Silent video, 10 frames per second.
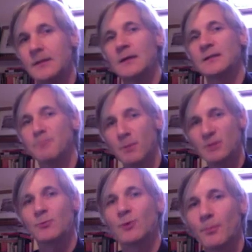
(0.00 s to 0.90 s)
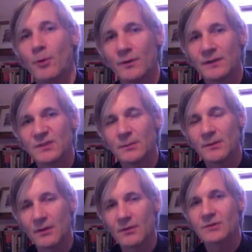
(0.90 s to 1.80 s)
It's much more important than some of the
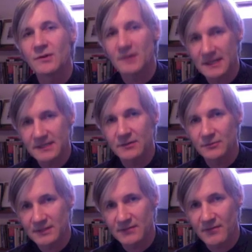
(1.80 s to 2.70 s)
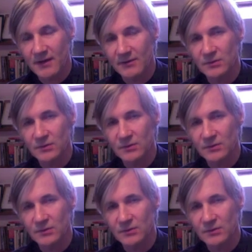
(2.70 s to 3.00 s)
other traditional risk factors.